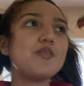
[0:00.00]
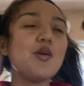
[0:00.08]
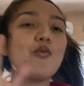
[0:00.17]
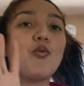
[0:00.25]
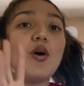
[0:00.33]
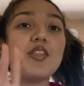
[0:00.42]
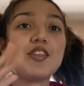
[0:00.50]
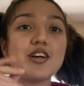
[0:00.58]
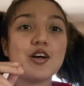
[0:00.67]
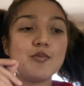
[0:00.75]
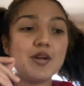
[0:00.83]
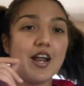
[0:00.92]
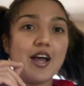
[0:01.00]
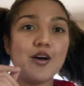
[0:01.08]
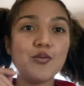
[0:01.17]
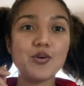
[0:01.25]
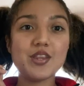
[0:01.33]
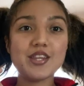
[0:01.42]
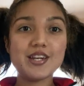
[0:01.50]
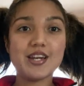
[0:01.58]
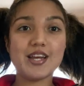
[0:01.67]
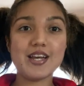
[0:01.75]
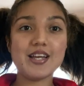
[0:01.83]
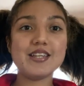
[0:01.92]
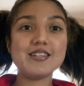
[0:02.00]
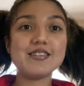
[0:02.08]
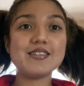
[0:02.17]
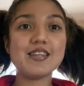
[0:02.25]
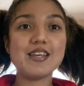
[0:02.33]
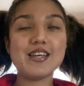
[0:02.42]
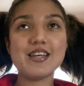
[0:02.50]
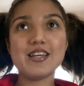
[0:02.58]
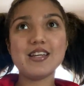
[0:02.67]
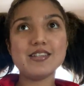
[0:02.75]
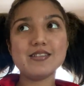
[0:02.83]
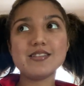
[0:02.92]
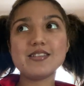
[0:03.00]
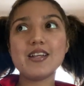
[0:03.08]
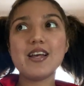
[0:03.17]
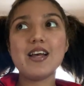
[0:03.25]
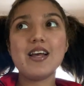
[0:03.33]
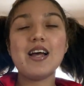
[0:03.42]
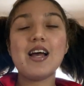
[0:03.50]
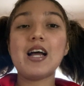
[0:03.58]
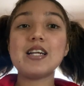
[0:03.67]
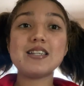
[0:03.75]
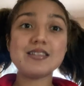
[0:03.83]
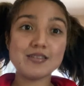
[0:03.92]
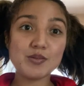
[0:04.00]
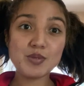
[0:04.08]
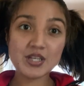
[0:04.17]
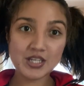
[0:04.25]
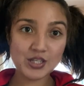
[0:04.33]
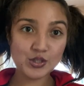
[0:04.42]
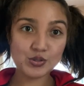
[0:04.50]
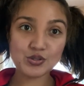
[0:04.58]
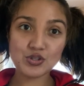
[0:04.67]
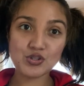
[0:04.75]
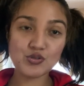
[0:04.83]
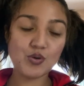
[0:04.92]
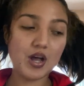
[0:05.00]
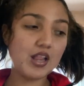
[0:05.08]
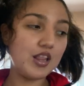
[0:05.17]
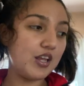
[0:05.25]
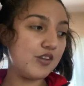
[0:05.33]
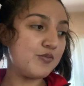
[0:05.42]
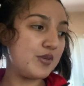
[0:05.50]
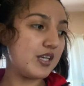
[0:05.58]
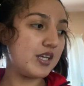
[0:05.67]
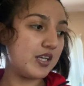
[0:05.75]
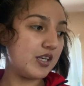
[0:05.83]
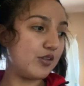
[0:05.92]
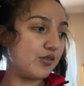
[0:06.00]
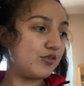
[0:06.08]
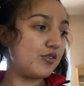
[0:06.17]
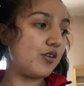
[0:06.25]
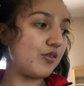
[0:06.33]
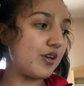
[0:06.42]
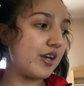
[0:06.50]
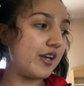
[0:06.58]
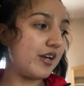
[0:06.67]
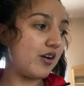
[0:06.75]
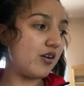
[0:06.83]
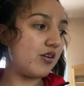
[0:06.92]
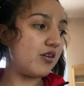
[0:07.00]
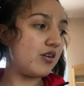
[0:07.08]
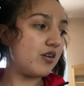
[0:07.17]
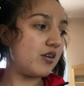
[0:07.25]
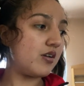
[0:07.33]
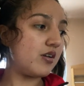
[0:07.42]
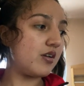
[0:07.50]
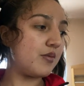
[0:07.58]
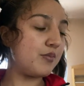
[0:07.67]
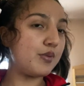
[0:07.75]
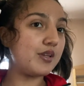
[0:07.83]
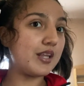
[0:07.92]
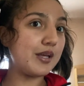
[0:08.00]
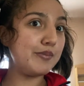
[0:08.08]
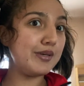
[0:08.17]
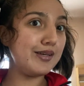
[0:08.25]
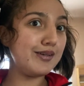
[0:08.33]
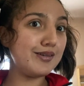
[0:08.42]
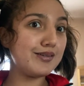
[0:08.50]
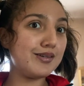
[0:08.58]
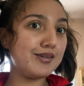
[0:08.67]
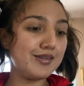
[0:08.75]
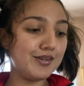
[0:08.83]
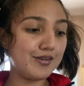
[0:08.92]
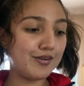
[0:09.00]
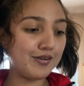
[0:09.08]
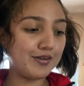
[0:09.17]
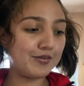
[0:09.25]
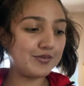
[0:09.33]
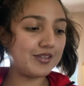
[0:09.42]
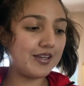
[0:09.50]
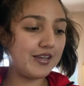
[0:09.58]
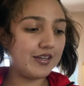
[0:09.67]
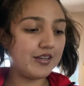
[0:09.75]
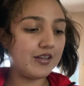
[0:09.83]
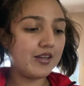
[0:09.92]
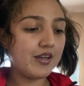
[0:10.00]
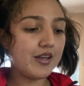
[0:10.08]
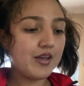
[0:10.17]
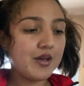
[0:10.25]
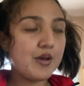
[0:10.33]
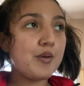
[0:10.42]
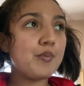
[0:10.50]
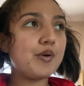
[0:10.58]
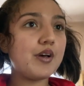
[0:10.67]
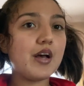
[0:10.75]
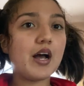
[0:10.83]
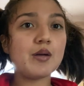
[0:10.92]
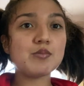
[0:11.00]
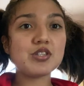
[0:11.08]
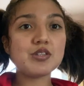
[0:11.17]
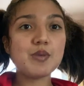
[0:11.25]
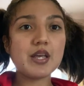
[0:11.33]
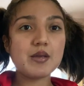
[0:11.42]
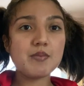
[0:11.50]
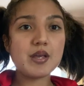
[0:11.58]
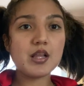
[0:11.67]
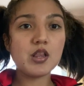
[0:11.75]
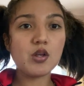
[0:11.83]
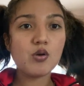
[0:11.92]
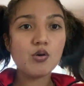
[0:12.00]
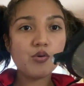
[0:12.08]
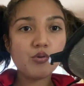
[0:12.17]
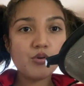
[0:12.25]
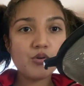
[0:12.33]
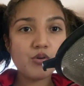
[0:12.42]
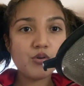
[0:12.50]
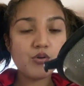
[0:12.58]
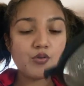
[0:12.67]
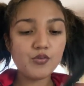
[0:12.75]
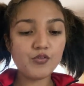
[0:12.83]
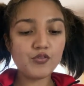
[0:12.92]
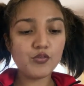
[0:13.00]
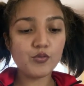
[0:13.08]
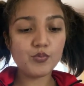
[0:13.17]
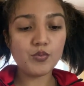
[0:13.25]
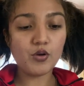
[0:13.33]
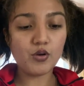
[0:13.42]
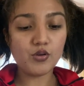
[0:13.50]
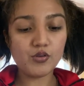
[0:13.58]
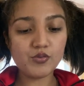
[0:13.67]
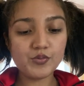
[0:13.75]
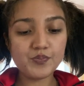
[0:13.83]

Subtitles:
Weather coming out, weather nice, and I did some hills too. I love me hills, okay, y'all? But they be, you know what I'm saying? But I'm just making me a little fruit bowl.